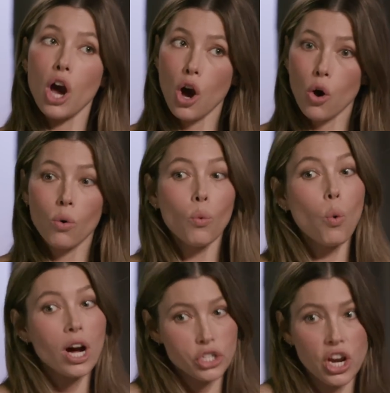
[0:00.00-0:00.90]
you know,
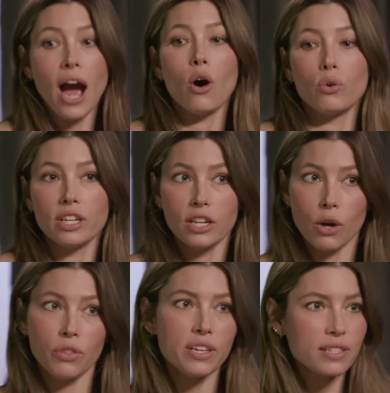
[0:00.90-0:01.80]
watch out, you
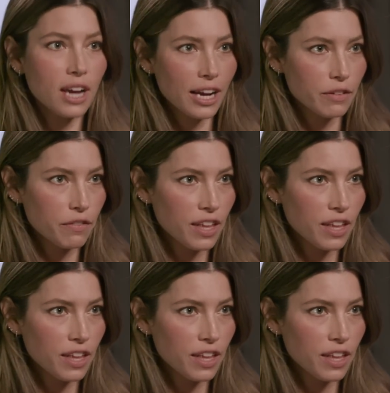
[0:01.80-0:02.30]
know, this kind of